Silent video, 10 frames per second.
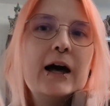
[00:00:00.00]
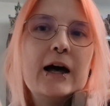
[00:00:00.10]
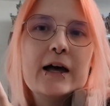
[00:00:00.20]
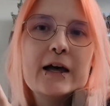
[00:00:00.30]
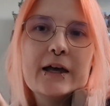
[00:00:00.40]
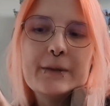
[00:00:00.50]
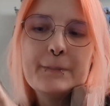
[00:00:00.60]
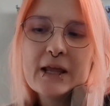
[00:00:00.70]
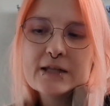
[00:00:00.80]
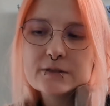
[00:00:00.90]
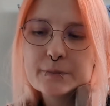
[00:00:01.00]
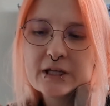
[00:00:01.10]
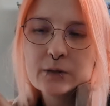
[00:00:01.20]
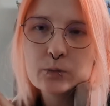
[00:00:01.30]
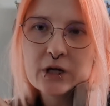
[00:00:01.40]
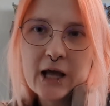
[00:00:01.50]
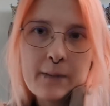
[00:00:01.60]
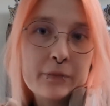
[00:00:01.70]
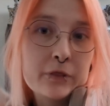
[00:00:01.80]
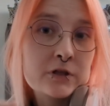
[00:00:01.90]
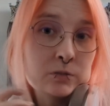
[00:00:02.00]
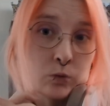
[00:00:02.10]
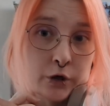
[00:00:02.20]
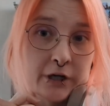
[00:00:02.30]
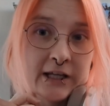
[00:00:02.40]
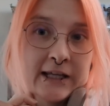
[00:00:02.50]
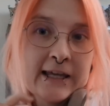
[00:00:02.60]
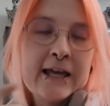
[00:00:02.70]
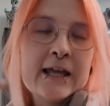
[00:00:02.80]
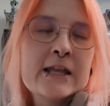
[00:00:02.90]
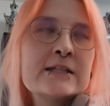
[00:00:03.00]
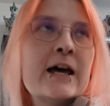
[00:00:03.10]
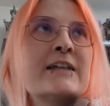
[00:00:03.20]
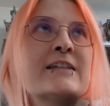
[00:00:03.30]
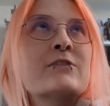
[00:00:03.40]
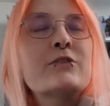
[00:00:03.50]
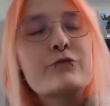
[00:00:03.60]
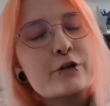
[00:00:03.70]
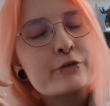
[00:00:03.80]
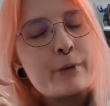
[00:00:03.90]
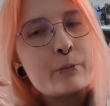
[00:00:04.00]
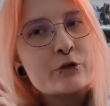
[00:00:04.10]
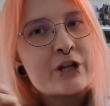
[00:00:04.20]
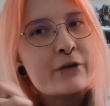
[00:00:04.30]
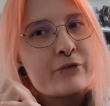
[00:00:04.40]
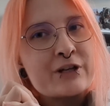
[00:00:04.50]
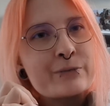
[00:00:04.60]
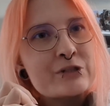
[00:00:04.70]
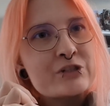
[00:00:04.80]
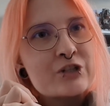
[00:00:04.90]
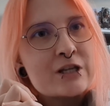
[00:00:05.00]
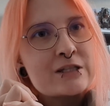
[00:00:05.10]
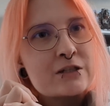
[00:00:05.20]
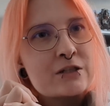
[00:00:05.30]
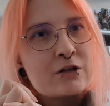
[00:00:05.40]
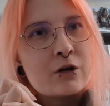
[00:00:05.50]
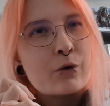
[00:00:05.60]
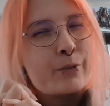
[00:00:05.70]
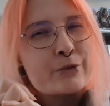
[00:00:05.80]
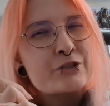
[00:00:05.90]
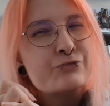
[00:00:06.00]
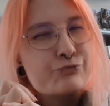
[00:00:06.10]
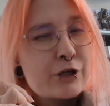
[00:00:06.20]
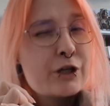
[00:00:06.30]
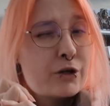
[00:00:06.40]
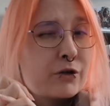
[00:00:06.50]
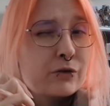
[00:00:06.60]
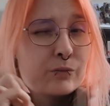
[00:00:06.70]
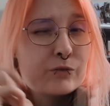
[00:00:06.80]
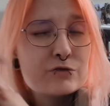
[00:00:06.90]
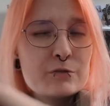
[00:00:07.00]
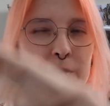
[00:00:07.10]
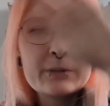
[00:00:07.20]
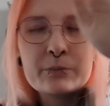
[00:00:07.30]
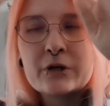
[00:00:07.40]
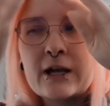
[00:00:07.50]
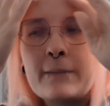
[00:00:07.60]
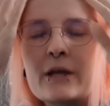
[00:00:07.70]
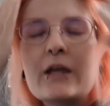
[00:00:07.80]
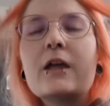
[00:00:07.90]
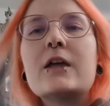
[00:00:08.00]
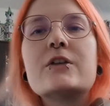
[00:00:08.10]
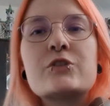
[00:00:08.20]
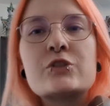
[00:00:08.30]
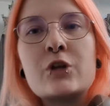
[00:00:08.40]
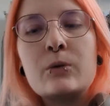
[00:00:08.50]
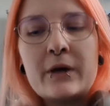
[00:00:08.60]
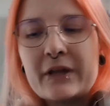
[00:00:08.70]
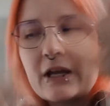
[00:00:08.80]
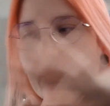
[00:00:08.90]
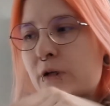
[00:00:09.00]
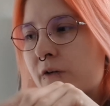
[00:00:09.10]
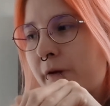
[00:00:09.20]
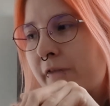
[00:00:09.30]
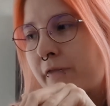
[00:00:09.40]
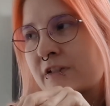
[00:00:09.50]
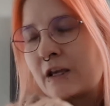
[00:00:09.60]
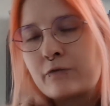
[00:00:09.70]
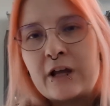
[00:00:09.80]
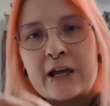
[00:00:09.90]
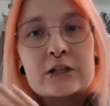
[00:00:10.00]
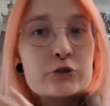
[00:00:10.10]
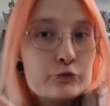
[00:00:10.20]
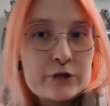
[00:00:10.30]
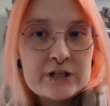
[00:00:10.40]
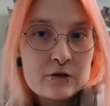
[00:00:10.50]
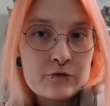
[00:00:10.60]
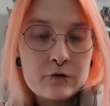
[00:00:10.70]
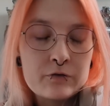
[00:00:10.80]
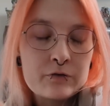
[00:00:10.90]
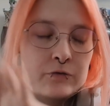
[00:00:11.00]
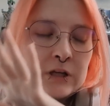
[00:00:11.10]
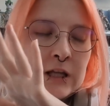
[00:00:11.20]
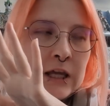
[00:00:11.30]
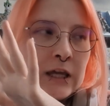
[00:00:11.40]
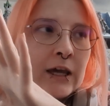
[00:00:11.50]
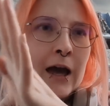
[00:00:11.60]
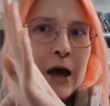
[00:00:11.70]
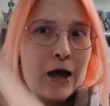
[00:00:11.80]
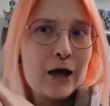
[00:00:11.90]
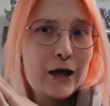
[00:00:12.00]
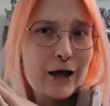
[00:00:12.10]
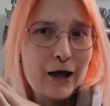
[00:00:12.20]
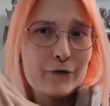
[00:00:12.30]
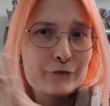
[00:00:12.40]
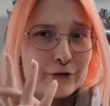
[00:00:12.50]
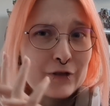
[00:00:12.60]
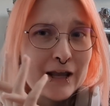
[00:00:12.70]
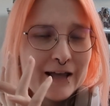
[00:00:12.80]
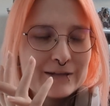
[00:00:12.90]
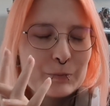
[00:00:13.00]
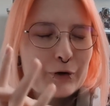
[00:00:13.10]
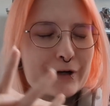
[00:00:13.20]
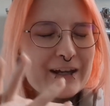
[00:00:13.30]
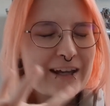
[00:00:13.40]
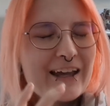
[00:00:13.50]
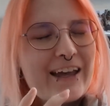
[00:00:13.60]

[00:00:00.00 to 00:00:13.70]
I planned on picking one up this morning and I stood in front of my bookshelf and I was just, I was really not in the mood to pick a book up. So I think I will give myself like 2 days off of reading after the last book.